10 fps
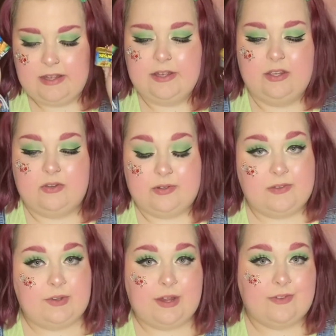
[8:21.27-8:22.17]
You don't
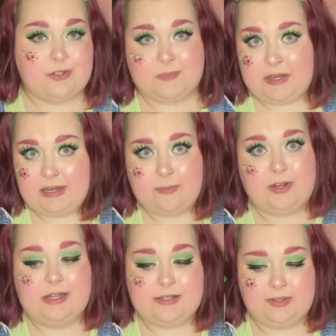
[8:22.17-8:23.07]
even have to use many
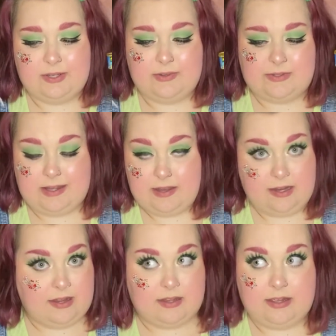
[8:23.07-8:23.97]
brands. You can use
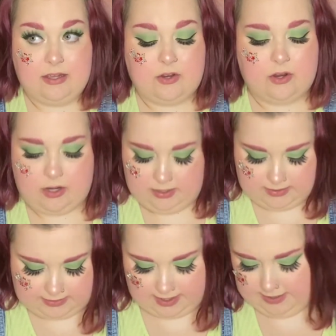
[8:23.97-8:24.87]
anything your heart
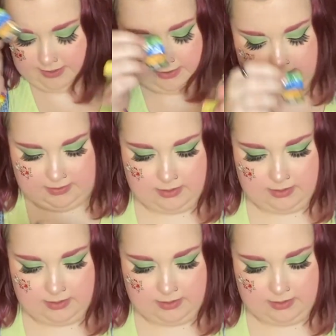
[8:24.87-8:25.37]
desires.